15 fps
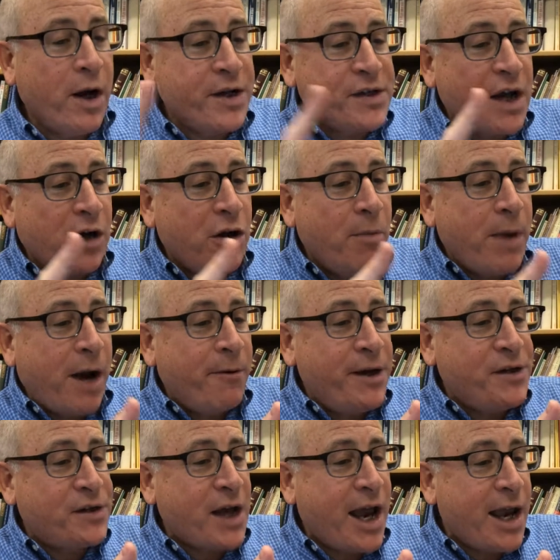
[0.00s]
does Uncle Murray
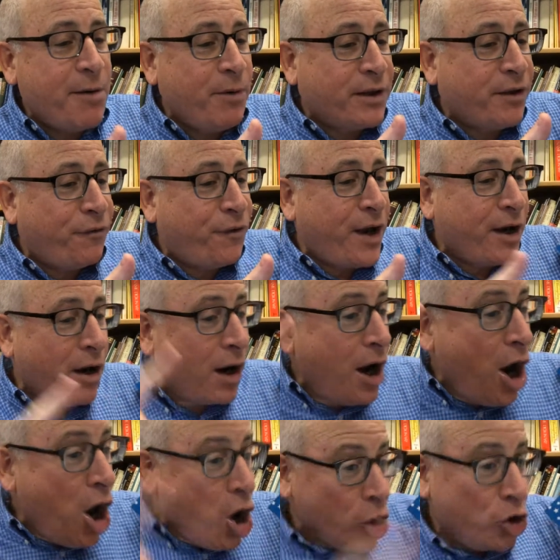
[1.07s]
say with the finger?
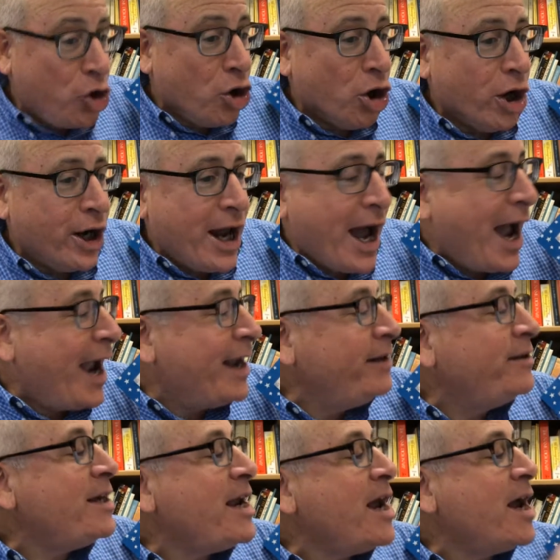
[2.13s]
Good
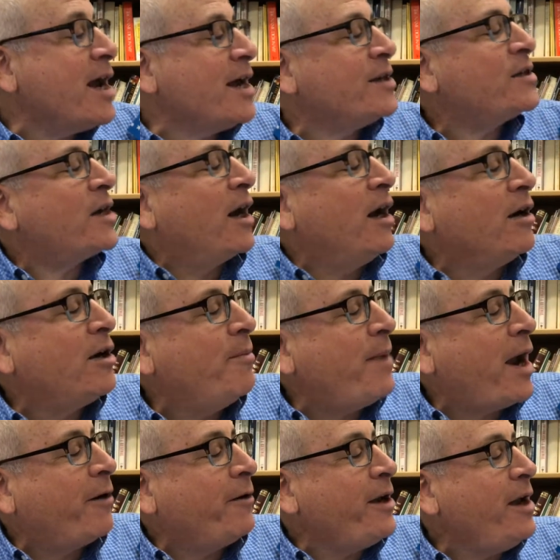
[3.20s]
idea, said Uncle
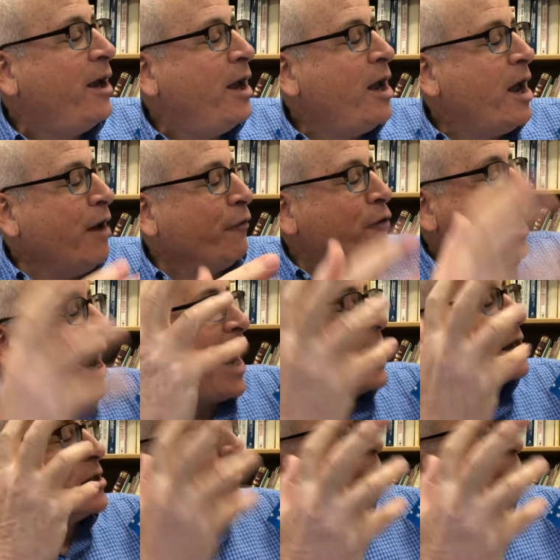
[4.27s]
Murray. If we ask the